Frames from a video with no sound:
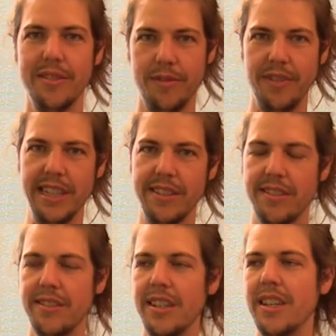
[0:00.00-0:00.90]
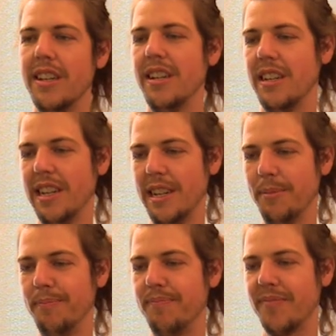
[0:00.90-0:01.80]
face,
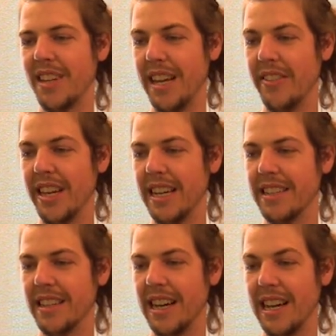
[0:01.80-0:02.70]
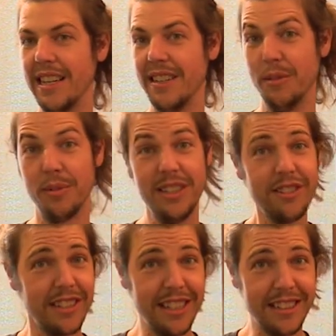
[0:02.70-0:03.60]
um, and then I
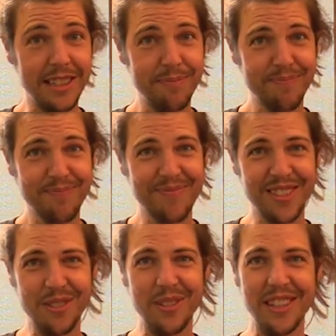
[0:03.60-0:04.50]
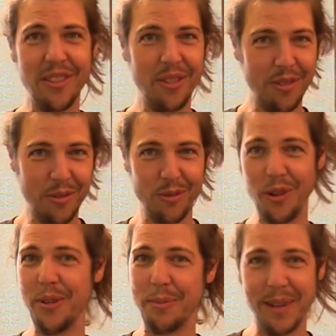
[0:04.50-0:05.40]
obliterated it with
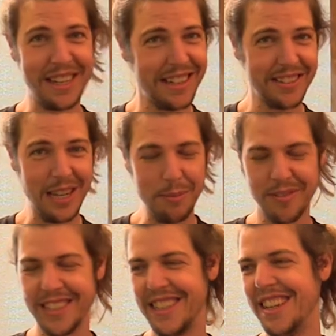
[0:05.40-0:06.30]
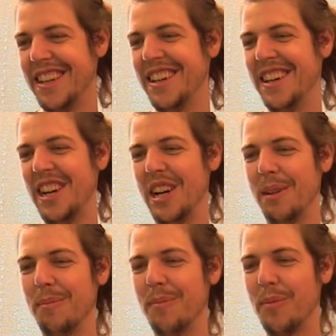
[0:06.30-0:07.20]
throwing paint on top of it,
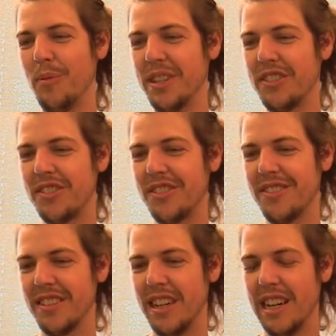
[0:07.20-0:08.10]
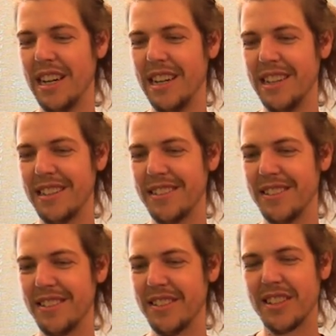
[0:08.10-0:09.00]
um, which uh,
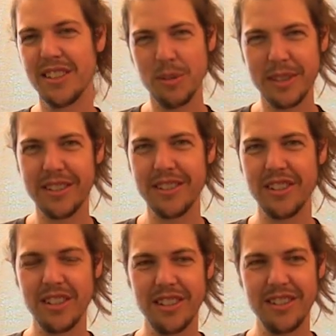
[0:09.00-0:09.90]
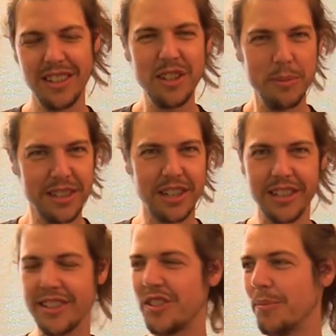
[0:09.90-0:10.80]
took a little bit of, a little bit of
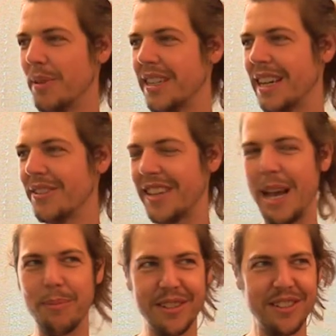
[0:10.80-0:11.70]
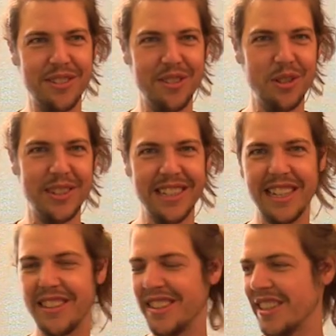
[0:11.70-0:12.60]
courage, but I was happy to do it, and
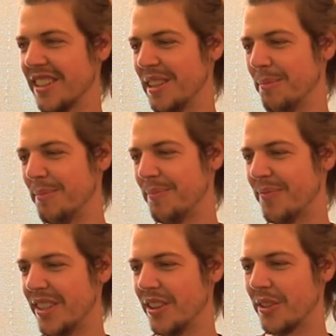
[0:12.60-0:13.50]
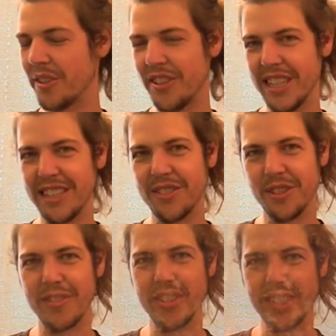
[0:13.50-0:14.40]
I think um, you know created
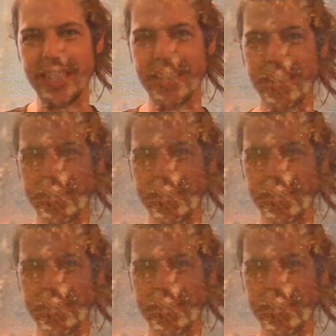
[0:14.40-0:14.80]
sort of unique,